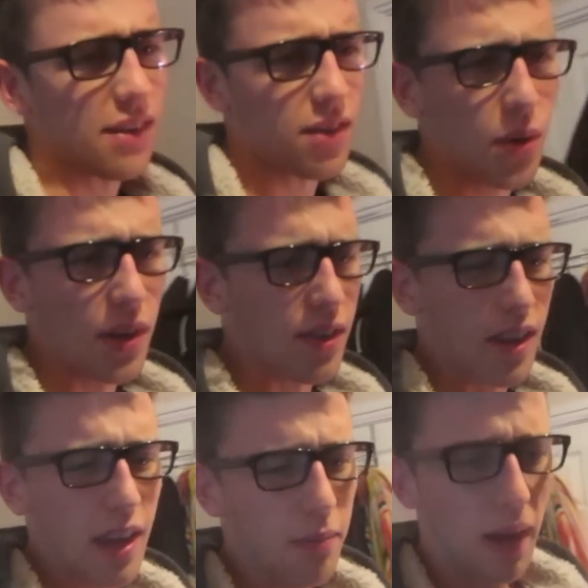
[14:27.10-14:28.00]
told it to
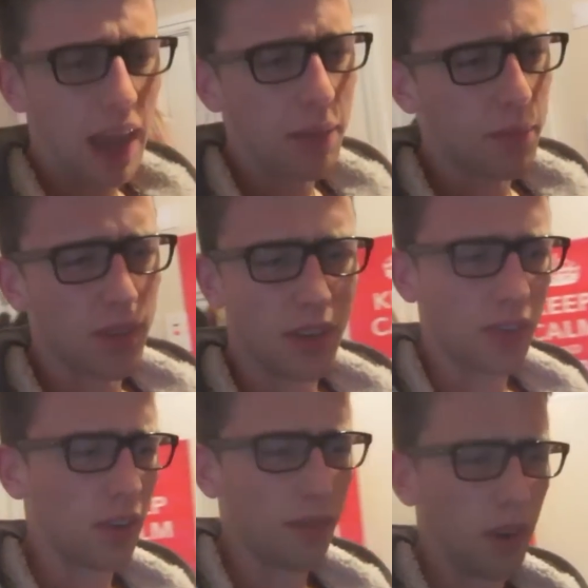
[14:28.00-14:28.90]
keep my apps and
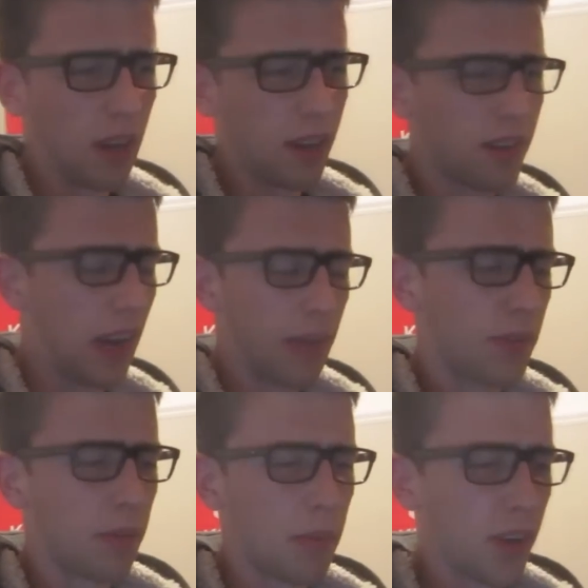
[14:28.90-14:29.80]
stuff on it,
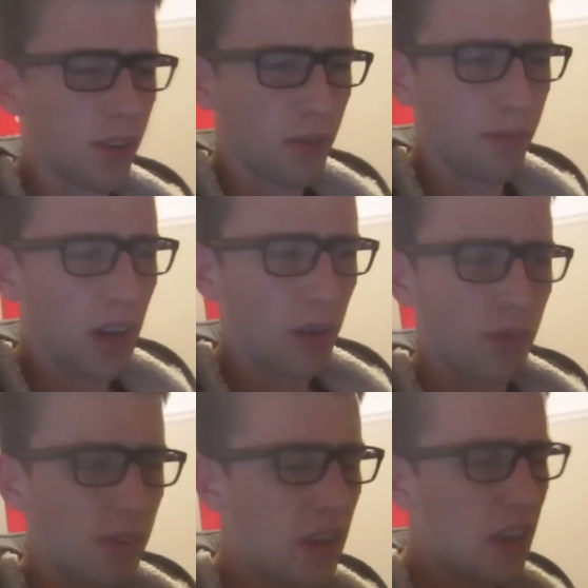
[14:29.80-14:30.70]
apps and personal
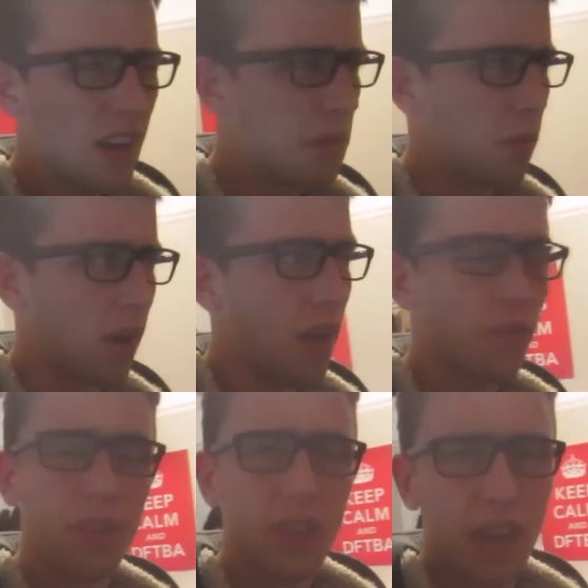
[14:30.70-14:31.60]
files, but
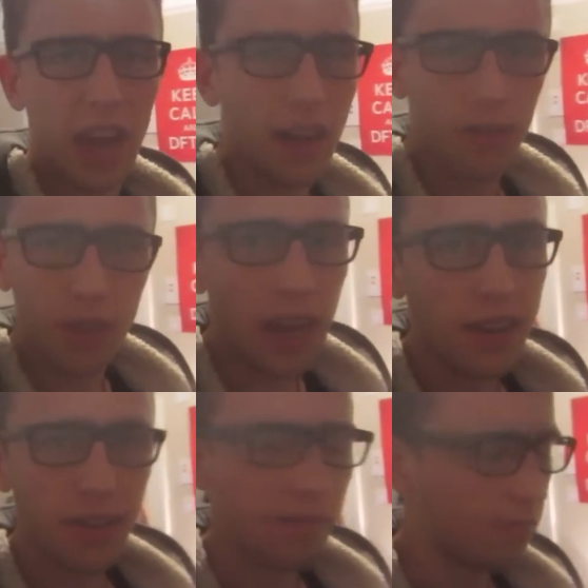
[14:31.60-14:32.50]
everything I have on that
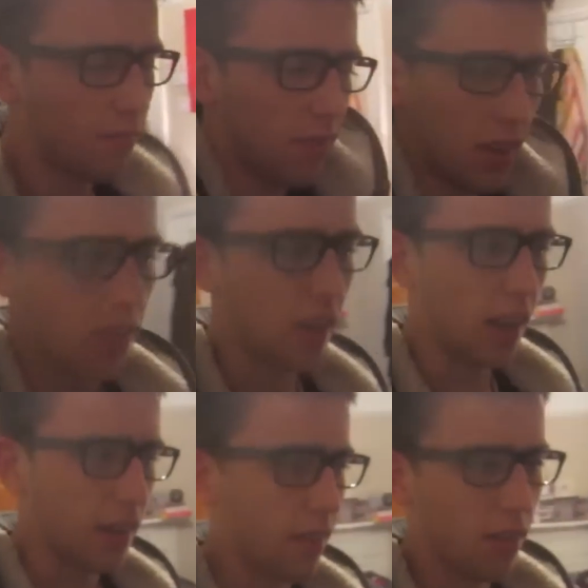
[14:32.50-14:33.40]
is, it's
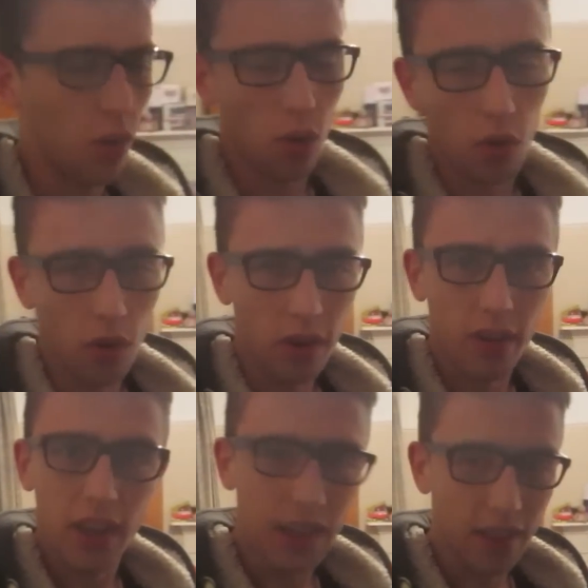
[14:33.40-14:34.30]
like, all
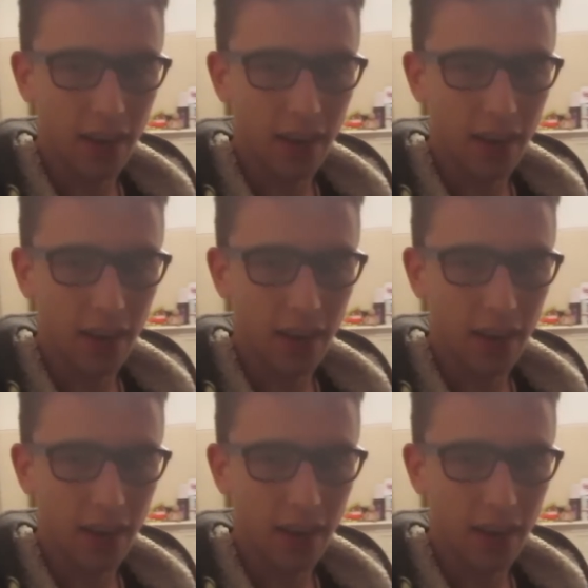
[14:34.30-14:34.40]
in the